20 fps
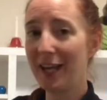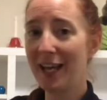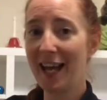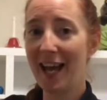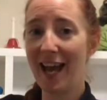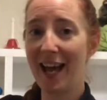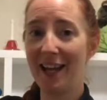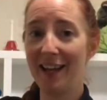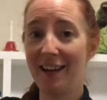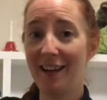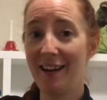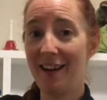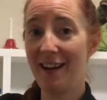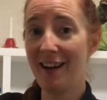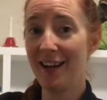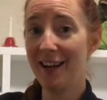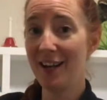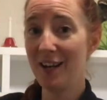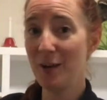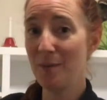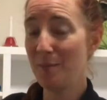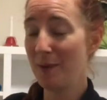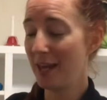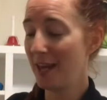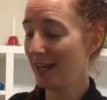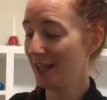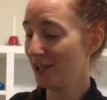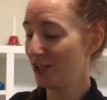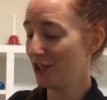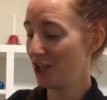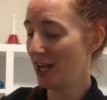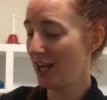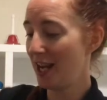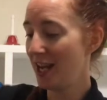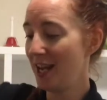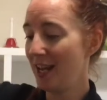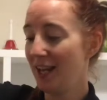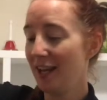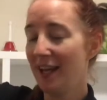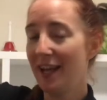at our high note being a
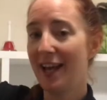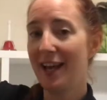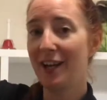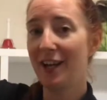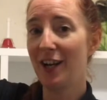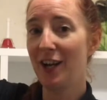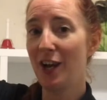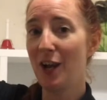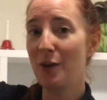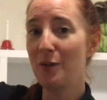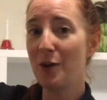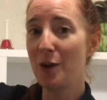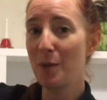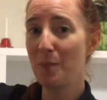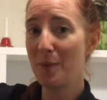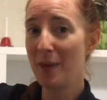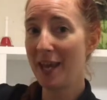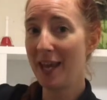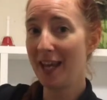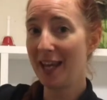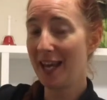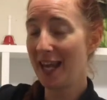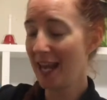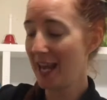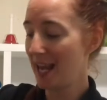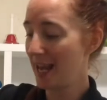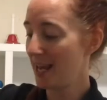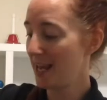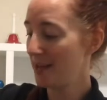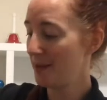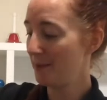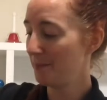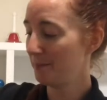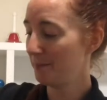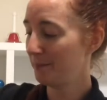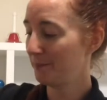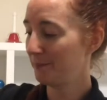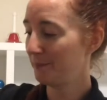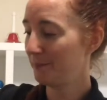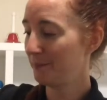G and our low note being an E.
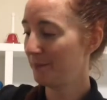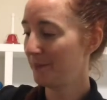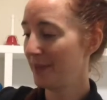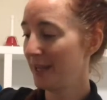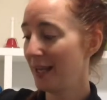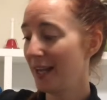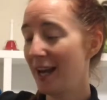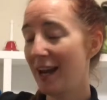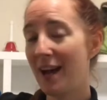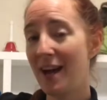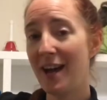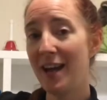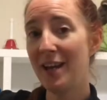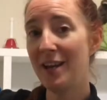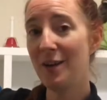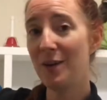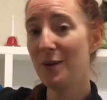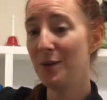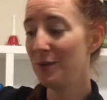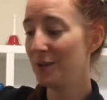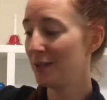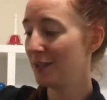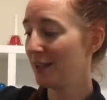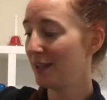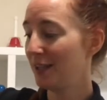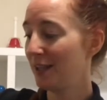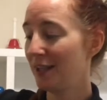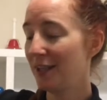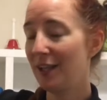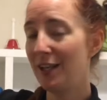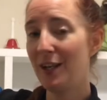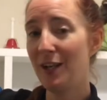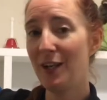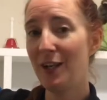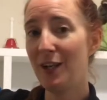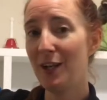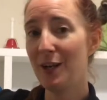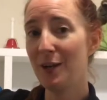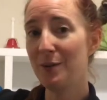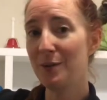High note,
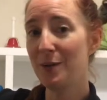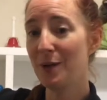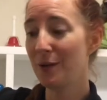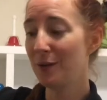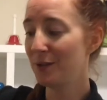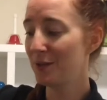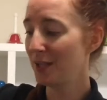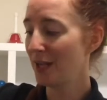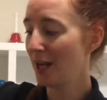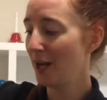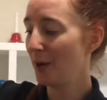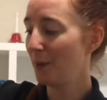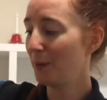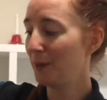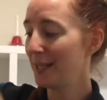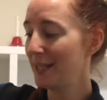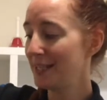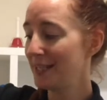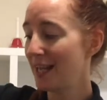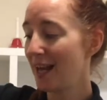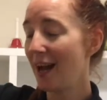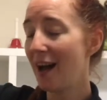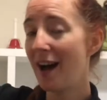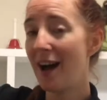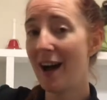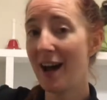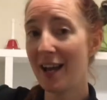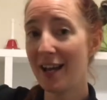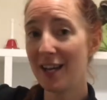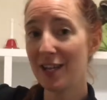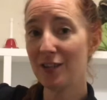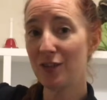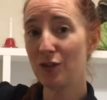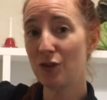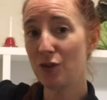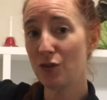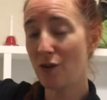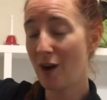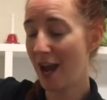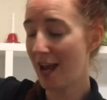low note. Well, this higher
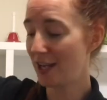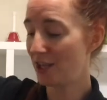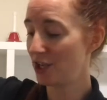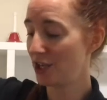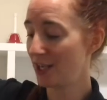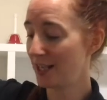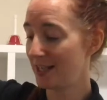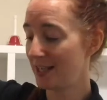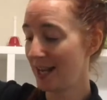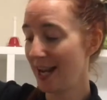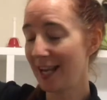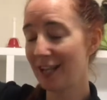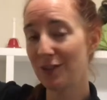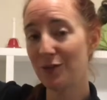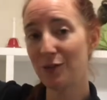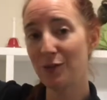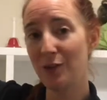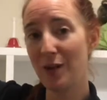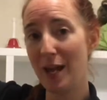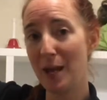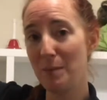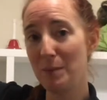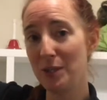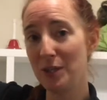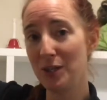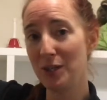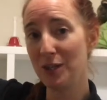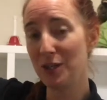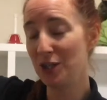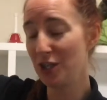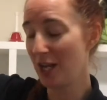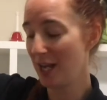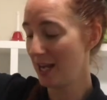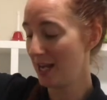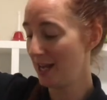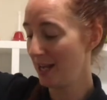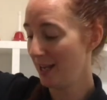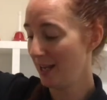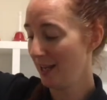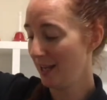stretch is a next door neighbour to the
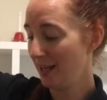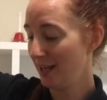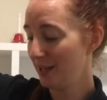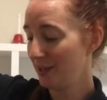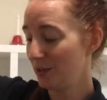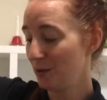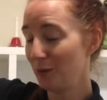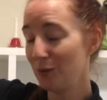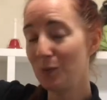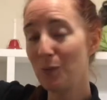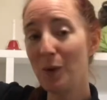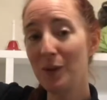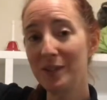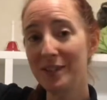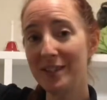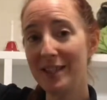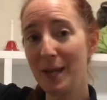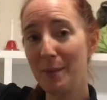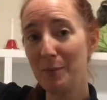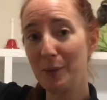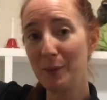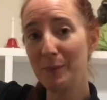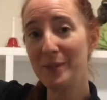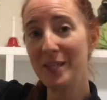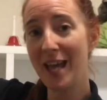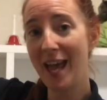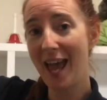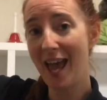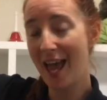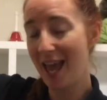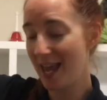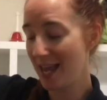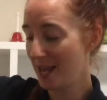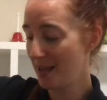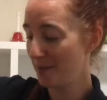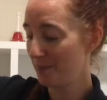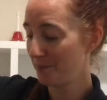G, so it's 1 step up to A.